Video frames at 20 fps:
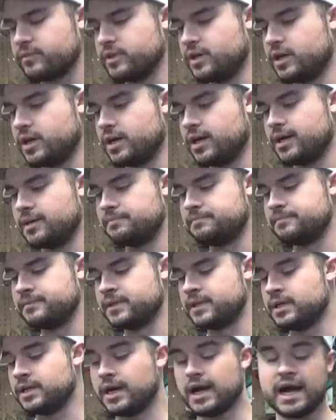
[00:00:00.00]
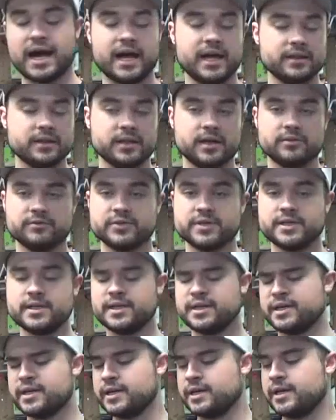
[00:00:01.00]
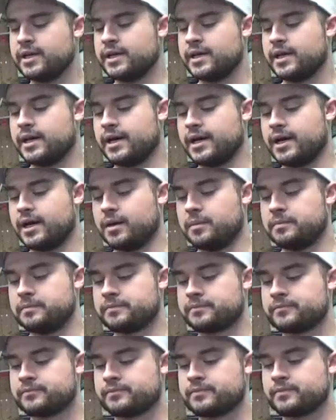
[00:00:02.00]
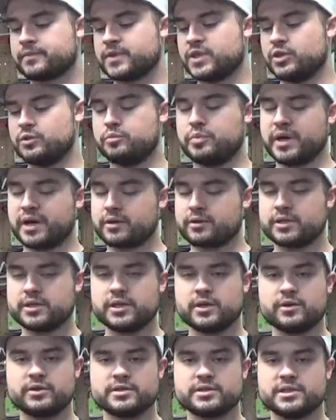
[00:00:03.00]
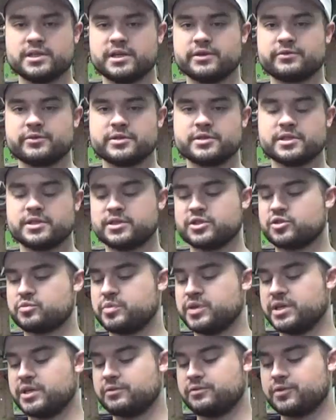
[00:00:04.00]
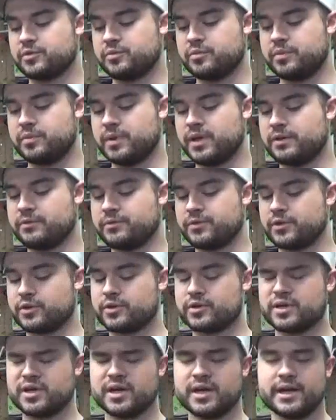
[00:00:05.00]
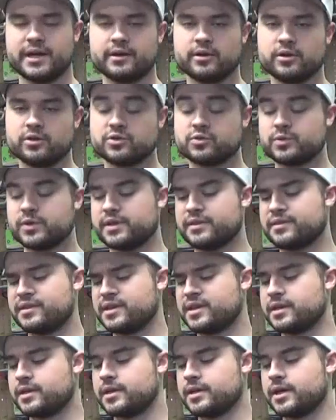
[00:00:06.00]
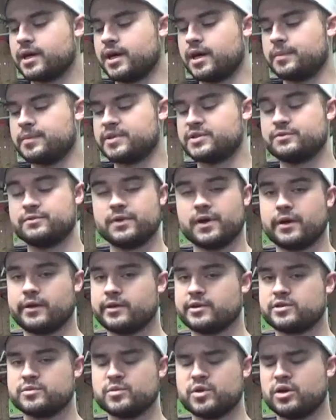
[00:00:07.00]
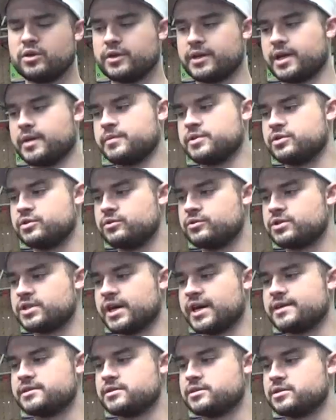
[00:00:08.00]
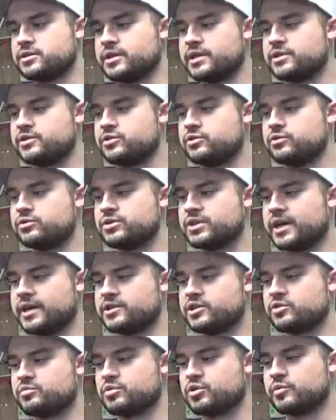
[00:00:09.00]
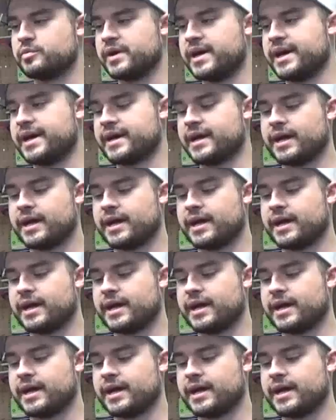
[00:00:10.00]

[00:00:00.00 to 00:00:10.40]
I love it. You barely notice a difference in the speed of your arrows with it. It's very small. They come in two sizes. You get two sizes per pack.